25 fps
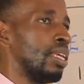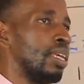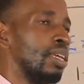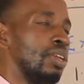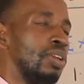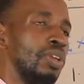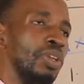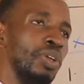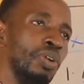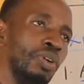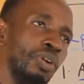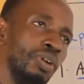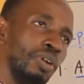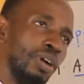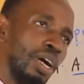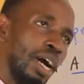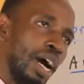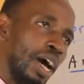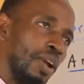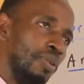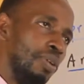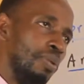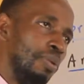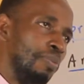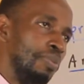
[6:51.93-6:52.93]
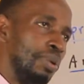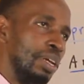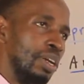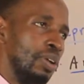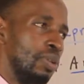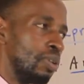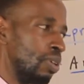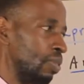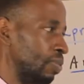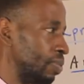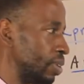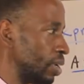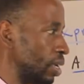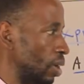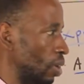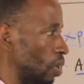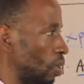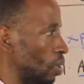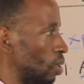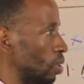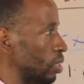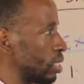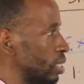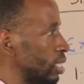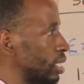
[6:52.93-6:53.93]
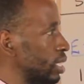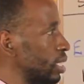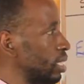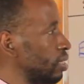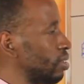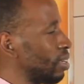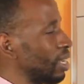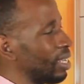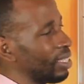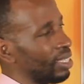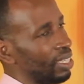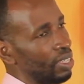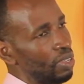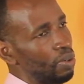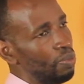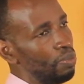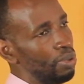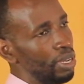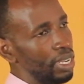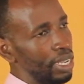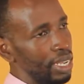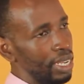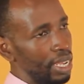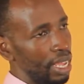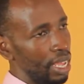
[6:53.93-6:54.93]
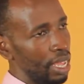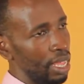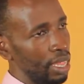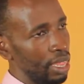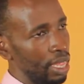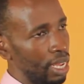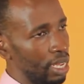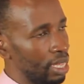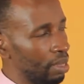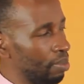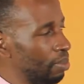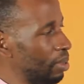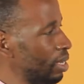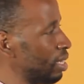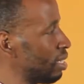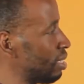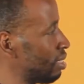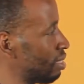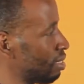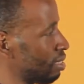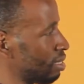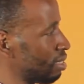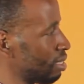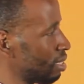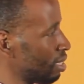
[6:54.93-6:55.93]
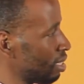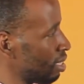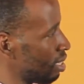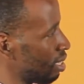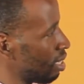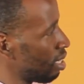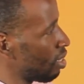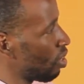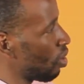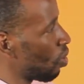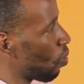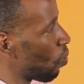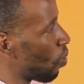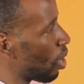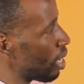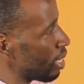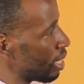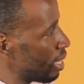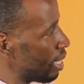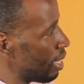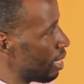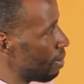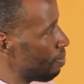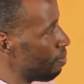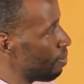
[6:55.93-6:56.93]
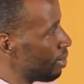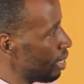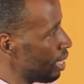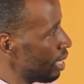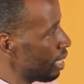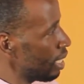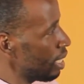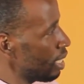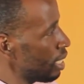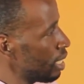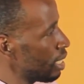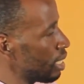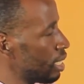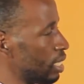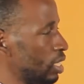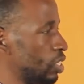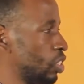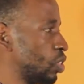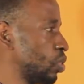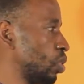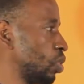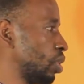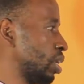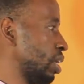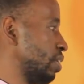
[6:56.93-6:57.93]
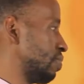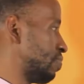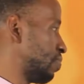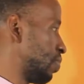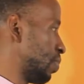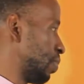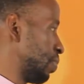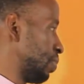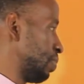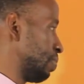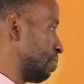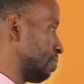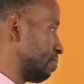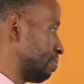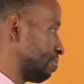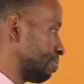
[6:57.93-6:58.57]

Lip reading: Can you bring coffee or tea? You can say you bring either. It means what they bring, it's okay for you.